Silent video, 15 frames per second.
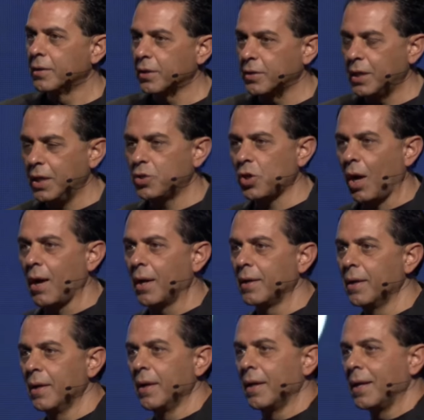to teach
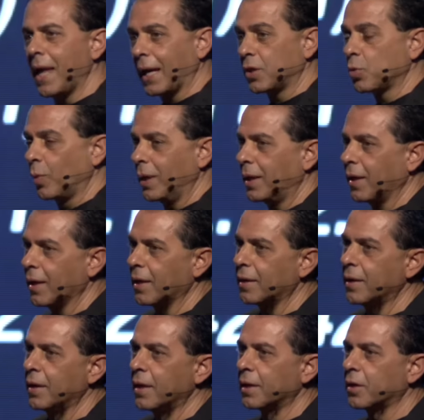on next
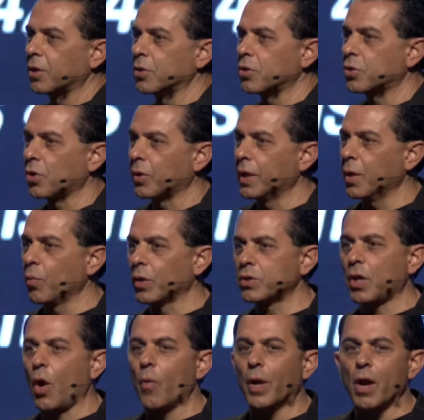weekend concerning
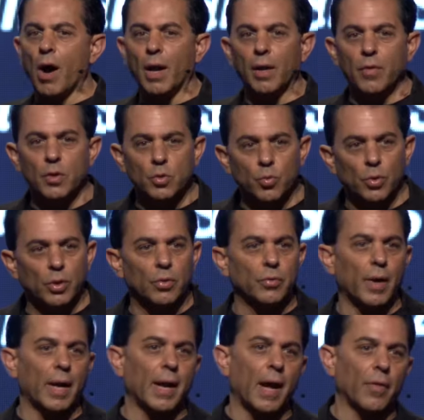what's going on in this world
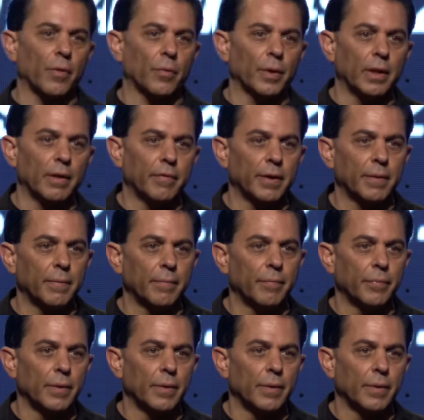right now that we live in.